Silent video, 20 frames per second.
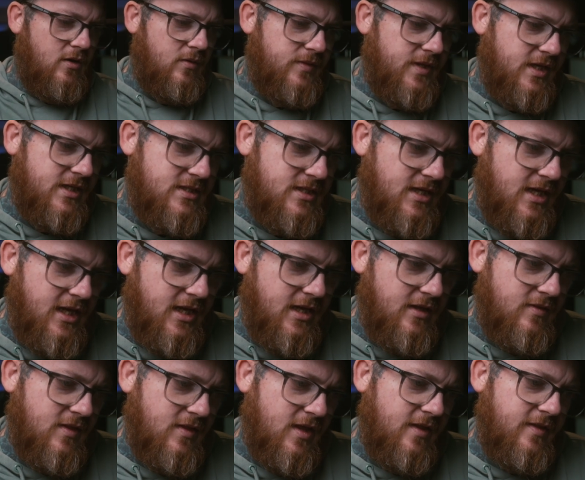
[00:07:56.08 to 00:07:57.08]
they say
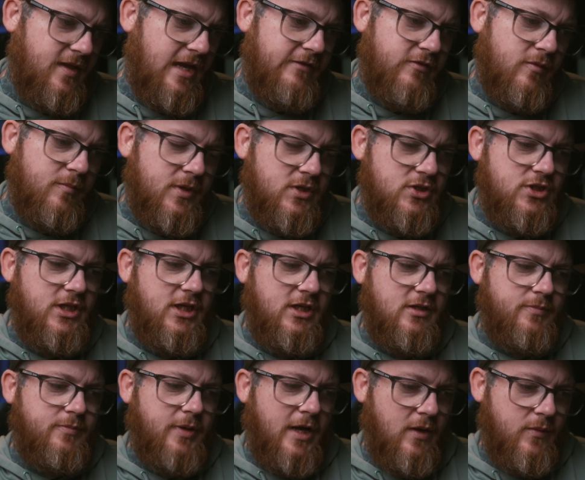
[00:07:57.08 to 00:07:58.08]
that they have a
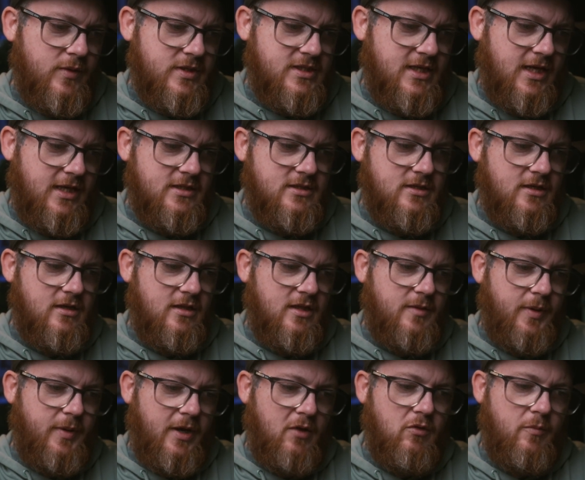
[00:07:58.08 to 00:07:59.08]
machine power sensor, and the
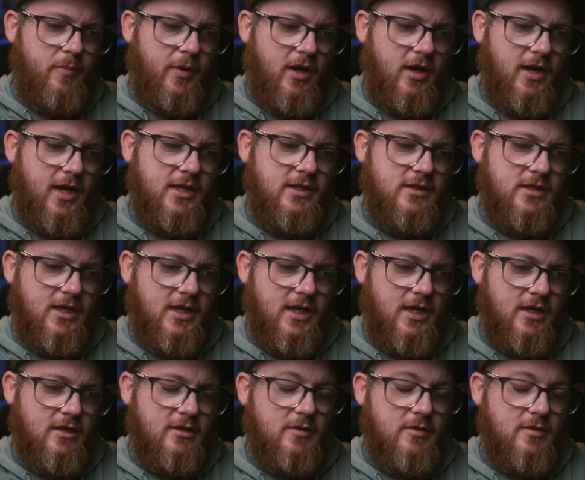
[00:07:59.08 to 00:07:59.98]
power bar indicates